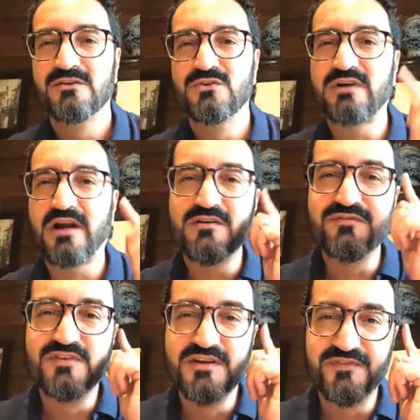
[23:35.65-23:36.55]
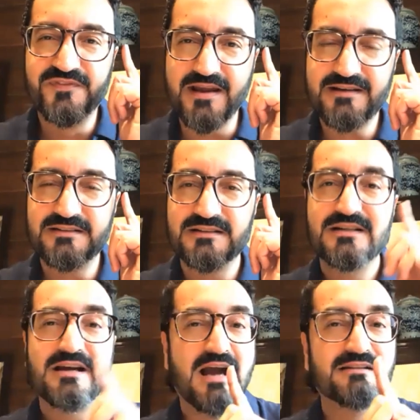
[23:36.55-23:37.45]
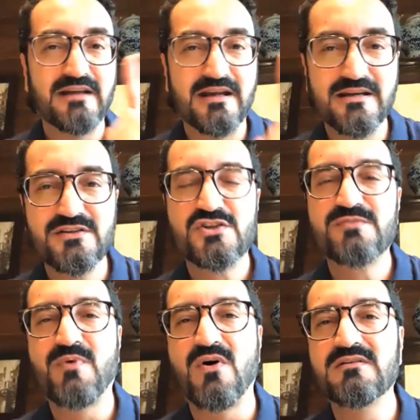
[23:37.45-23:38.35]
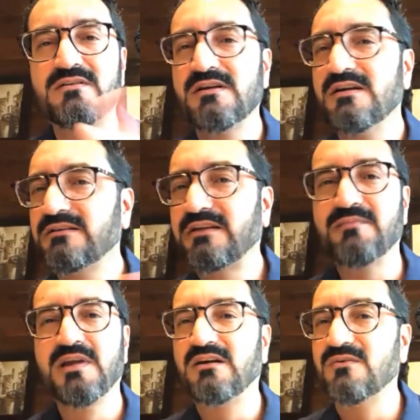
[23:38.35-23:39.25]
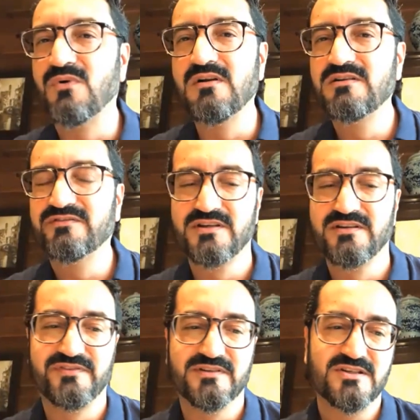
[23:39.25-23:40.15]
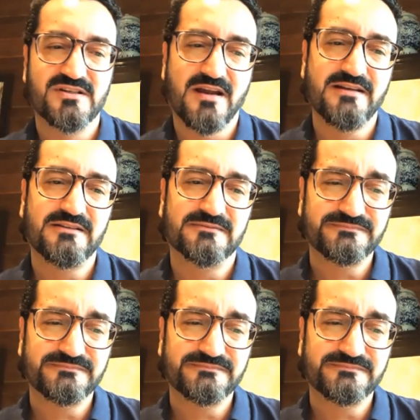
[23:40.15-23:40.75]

to kind of reflect and then respond can make a world of a difference, right?